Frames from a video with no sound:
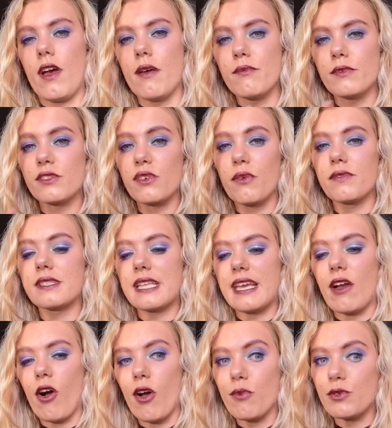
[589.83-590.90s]
So obviously
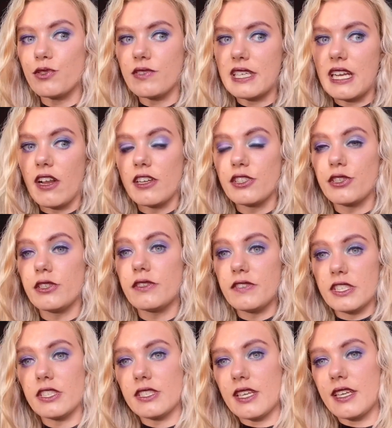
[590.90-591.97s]
I would really like to use
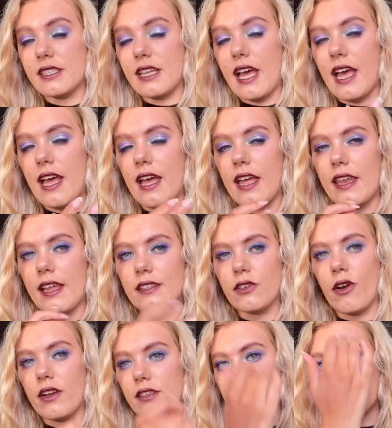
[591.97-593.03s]
fish net
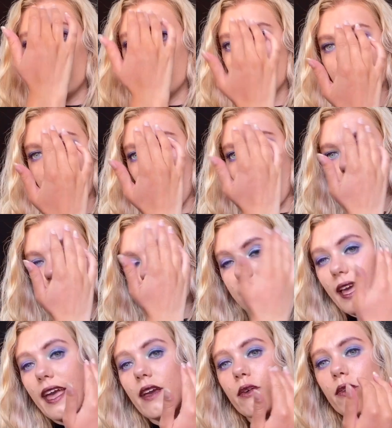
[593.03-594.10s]
tights to do the whole
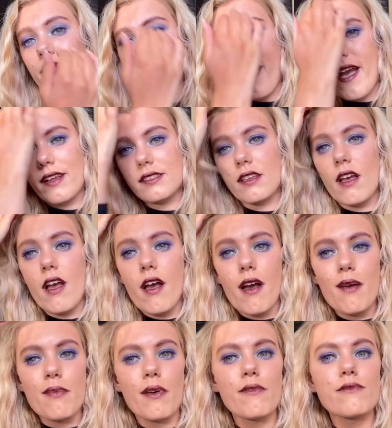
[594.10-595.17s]
scale effect,
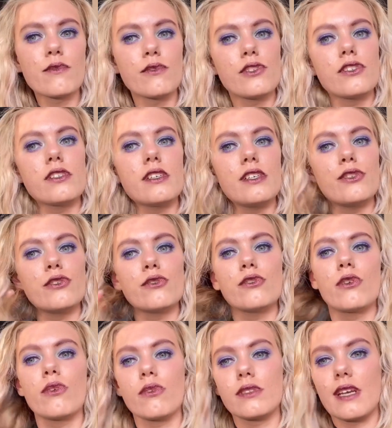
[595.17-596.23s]
but unfortunately due
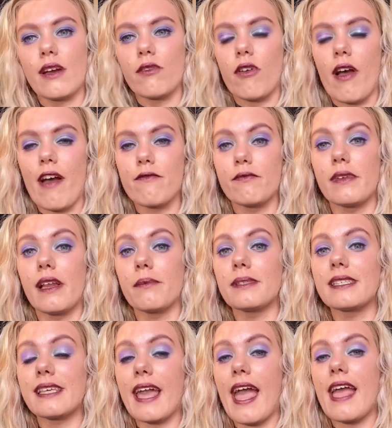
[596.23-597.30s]
to lockdown I haven't been able
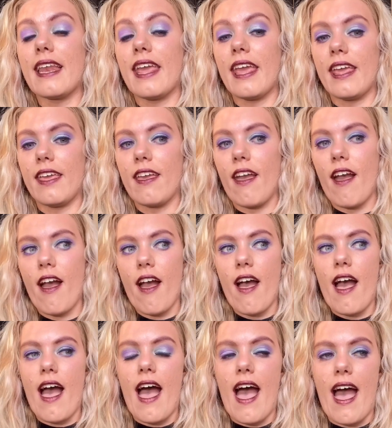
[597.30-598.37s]
to get any.
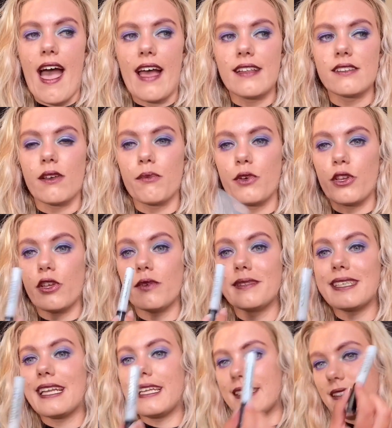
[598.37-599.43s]
and I'm going to use
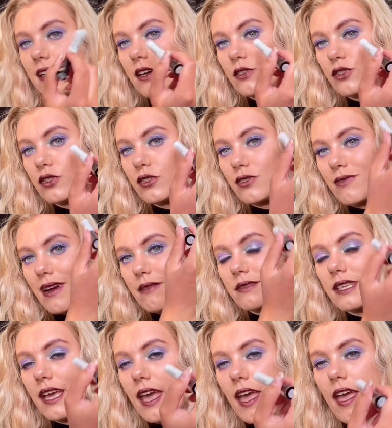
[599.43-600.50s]
glitter just around
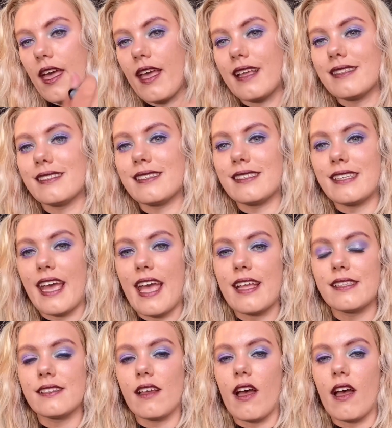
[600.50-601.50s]
here instead.